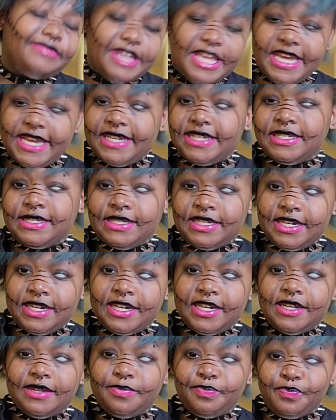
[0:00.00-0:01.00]
And
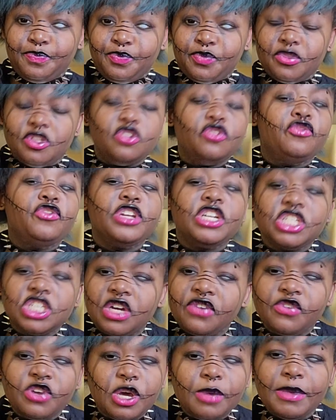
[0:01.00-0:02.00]
to
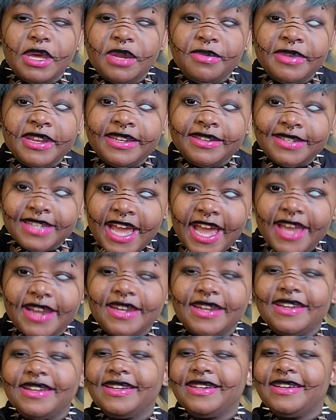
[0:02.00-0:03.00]
finish off commandment
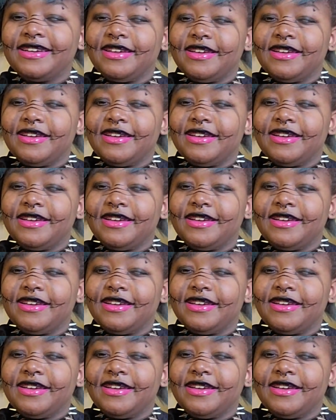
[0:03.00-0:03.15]
10,